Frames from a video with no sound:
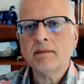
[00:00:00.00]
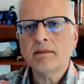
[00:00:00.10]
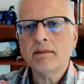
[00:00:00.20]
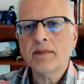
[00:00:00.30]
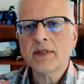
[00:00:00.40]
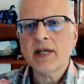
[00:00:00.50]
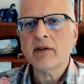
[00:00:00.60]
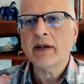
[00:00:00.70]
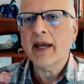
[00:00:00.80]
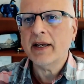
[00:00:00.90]

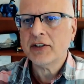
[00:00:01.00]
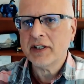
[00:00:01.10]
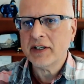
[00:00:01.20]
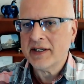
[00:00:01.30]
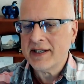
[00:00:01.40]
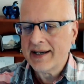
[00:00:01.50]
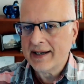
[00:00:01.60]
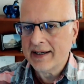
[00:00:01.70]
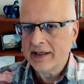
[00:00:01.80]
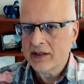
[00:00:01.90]
segregation
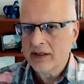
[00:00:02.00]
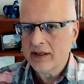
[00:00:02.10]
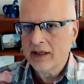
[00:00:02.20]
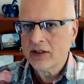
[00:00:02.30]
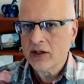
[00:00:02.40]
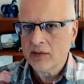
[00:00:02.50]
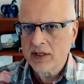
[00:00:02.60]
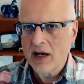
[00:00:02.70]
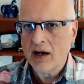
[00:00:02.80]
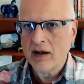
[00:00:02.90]
in terms
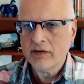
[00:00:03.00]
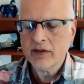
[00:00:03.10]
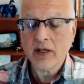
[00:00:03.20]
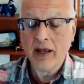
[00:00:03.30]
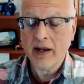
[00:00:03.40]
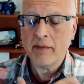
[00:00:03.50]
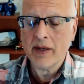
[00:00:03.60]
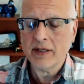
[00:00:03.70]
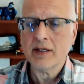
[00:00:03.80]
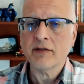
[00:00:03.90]
of, and I
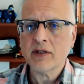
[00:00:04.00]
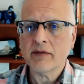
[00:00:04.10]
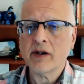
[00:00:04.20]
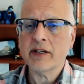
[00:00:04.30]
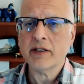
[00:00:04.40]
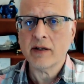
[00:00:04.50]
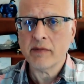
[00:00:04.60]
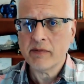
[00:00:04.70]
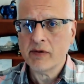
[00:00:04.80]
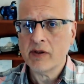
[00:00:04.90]
mean self-segregation
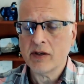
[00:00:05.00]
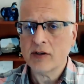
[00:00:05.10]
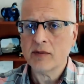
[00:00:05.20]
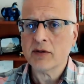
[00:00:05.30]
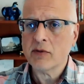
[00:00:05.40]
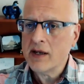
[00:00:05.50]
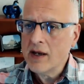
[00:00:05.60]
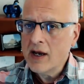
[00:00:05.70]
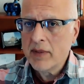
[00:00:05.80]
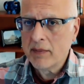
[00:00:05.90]
in terms of the way
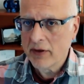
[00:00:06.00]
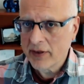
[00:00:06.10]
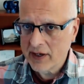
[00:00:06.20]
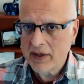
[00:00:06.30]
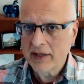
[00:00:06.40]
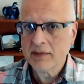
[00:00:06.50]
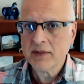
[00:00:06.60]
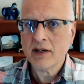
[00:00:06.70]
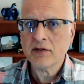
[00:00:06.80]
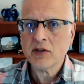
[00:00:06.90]
people think about
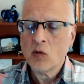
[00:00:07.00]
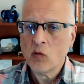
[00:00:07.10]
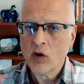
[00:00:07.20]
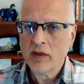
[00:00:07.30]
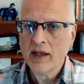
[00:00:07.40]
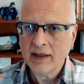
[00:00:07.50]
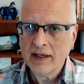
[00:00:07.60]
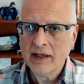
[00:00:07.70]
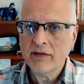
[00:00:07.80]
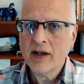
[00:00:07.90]
themselves, where they
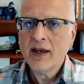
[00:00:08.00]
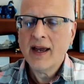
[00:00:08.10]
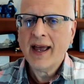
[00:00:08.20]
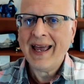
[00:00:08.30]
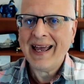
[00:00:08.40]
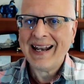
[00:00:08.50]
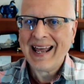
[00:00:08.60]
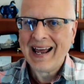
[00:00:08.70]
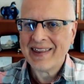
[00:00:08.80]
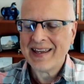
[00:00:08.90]
live, and
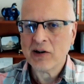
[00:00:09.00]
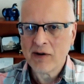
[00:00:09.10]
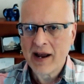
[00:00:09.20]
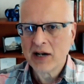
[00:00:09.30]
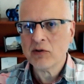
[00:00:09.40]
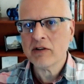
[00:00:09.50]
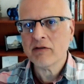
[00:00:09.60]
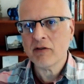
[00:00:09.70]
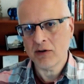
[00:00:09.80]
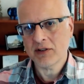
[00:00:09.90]
how they interact with
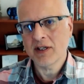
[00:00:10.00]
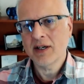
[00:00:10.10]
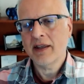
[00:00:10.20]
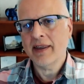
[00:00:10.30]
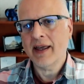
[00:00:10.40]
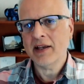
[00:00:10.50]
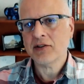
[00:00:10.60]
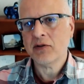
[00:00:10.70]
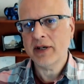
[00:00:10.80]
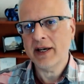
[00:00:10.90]
folks. That has
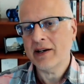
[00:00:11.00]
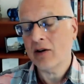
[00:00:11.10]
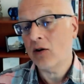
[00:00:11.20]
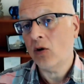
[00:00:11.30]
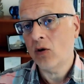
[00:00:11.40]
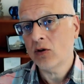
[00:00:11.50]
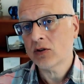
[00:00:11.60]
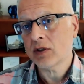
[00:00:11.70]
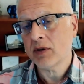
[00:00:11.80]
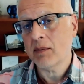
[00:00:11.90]
created a whole
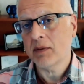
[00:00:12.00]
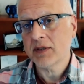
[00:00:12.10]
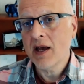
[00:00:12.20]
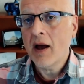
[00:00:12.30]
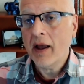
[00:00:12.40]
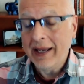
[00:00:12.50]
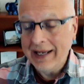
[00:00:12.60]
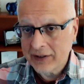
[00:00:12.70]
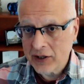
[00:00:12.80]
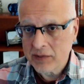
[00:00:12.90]
host of problems
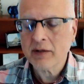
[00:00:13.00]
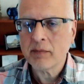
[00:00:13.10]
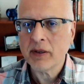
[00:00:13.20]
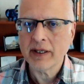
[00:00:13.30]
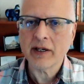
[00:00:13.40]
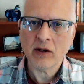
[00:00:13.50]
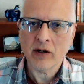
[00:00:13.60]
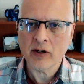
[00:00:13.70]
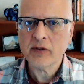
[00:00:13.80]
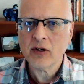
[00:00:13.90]
in terms of
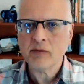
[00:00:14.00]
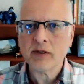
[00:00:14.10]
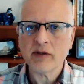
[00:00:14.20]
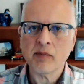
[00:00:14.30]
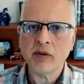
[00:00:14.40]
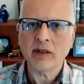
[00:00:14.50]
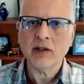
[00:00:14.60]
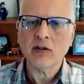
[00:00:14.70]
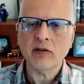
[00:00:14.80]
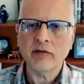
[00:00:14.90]
their
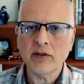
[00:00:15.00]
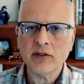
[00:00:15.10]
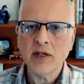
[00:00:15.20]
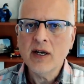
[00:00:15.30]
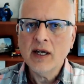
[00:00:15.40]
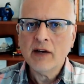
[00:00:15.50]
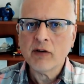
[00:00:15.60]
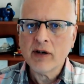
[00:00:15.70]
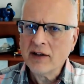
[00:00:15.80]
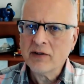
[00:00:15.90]
political views. If
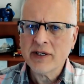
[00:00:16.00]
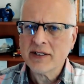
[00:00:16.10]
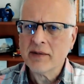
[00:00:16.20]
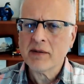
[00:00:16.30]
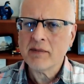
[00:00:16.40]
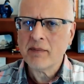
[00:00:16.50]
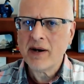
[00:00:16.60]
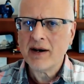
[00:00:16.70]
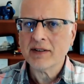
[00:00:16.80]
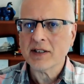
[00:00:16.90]
we're not doing something about
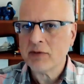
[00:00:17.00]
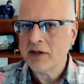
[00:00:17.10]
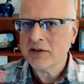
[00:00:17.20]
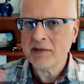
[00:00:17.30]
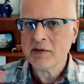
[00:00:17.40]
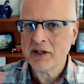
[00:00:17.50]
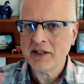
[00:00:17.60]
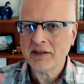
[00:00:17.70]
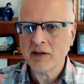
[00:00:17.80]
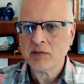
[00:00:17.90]
politics, we don't seem to run
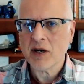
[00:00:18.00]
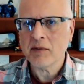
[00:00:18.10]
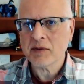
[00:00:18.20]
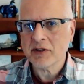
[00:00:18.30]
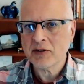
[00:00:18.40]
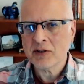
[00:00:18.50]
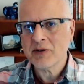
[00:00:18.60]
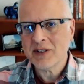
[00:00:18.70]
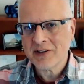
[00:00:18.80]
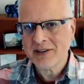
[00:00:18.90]
into these problems. But as soon as
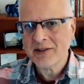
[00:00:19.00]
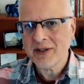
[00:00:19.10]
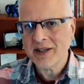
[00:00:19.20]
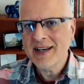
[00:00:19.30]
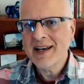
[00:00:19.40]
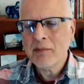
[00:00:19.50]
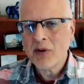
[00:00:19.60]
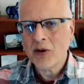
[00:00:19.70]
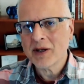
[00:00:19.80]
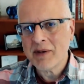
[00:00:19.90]
we start doing
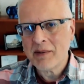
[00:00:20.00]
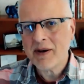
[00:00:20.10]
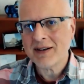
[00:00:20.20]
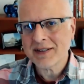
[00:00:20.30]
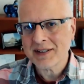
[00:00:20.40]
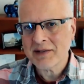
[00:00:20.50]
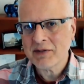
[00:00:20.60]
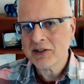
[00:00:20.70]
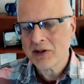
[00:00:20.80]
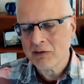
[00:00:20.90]
polling about politics, then
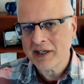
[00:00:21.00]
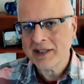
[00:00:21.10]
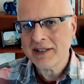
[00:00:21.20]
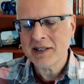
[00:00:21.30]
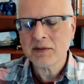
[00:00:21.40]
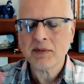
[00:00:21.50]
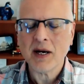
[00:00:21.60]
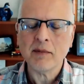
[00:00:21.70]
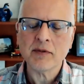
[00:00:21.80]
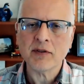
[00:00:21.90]
we start running into these
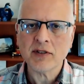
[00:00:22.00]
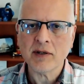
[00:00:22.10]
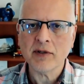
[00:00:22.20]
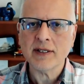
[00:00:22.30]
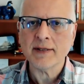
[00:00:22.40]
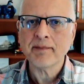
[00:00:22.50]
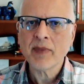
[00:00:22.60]
problems for some reason.